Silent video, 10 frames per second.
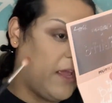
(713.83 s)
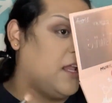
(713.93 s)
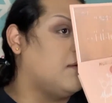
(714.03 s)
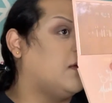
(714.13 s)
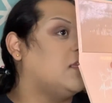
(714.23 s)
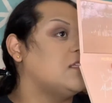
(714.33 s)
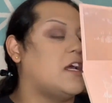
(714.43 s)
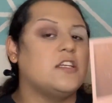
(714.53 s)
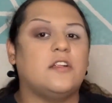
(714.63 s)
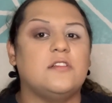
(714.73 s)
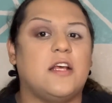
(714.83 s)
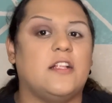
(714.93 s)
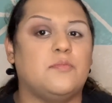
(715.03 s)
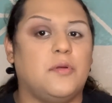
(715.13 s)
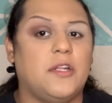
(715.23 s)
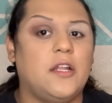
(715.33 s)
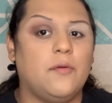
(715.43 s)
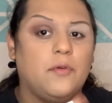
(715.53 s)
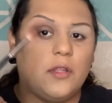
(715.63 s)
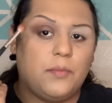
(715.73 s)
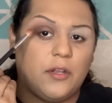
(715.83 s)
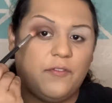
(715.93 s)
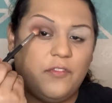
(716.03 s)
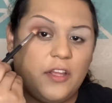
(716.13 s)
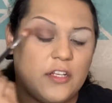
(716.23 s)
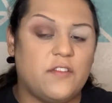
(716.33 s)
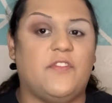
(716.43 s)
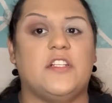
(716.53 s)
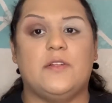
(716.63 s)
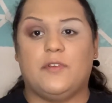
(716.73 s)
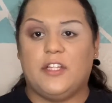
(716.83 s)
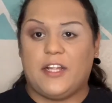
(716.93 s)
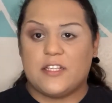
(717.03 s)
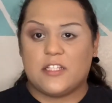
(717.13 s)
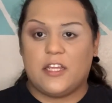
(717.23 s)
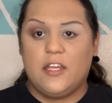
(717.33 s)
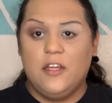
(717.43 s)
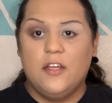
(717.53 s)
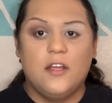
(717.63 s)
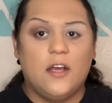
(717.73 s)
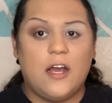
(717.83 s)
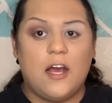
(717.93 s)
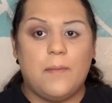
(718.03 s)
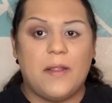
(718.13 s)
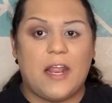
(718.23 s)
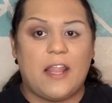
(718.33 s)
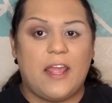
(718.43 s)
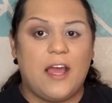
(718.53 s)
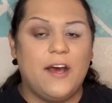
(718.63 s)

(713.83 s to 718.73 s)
about this eyeshadow is that it's blending out really beautifully and diffusing really nicely. And I like how